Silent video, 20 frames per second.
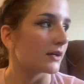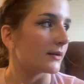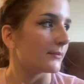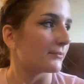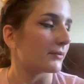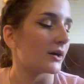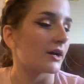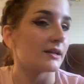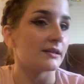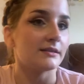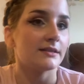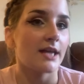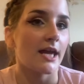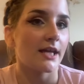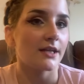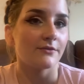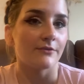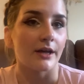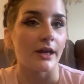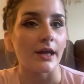But
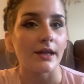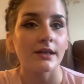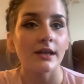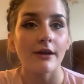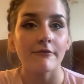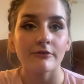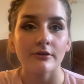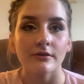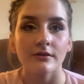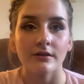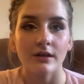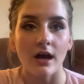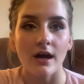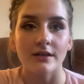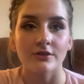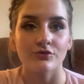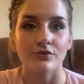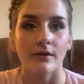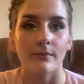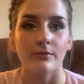anyway, I never got
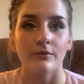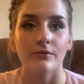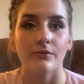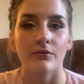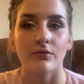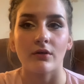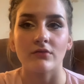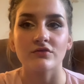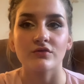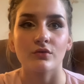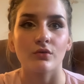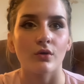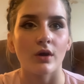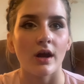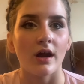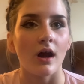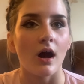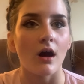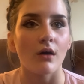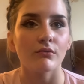in trouble throughout school.
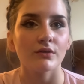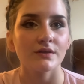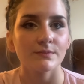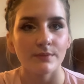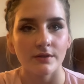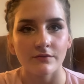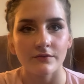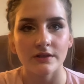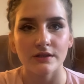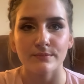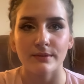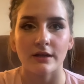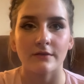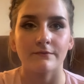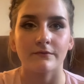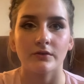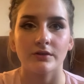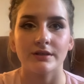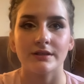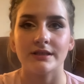I always been
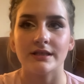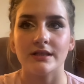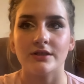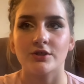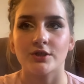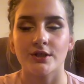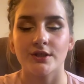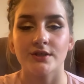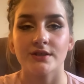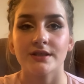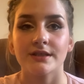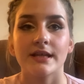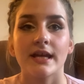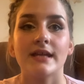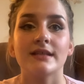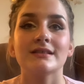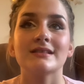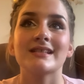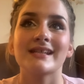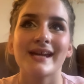respectful to teachers
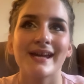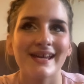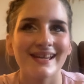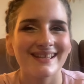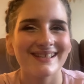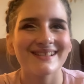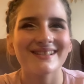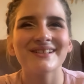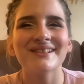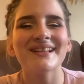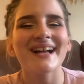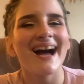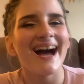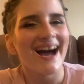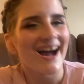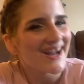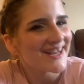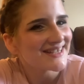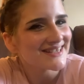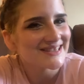until
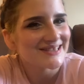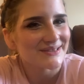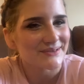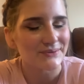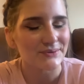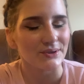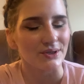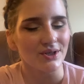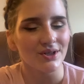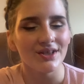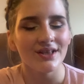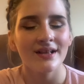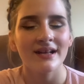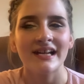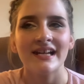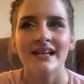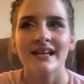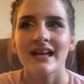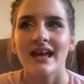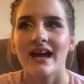high school.
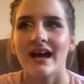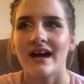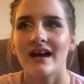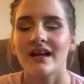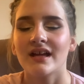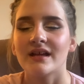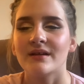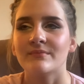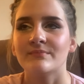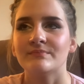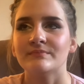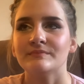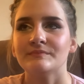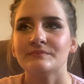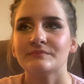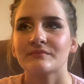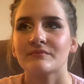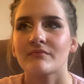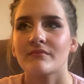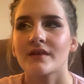Um,
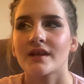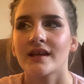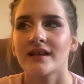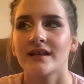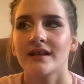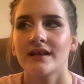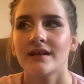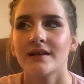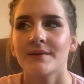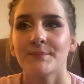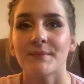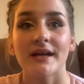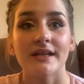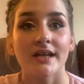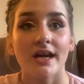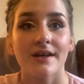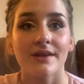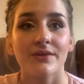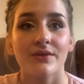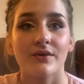my
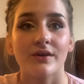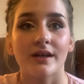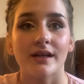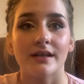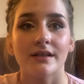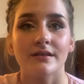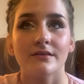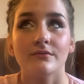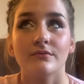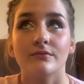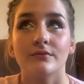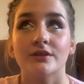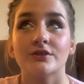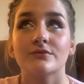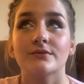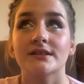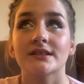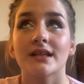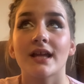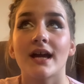ninth grade, which
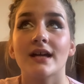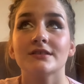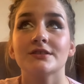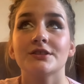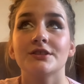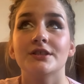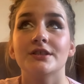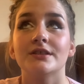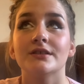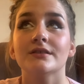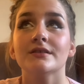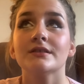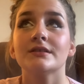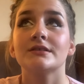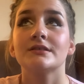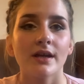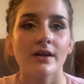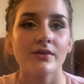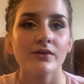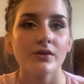was last year.
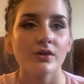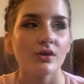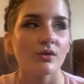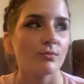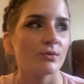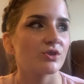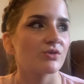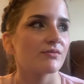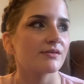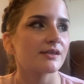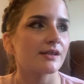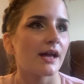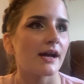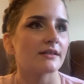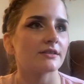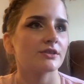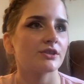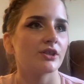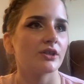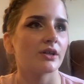Ninth year, which was
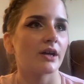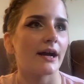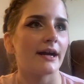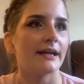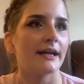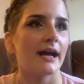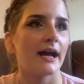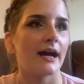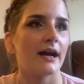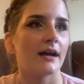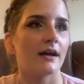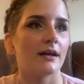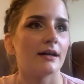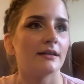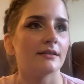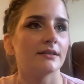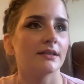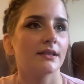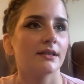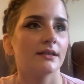last year, I
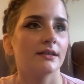had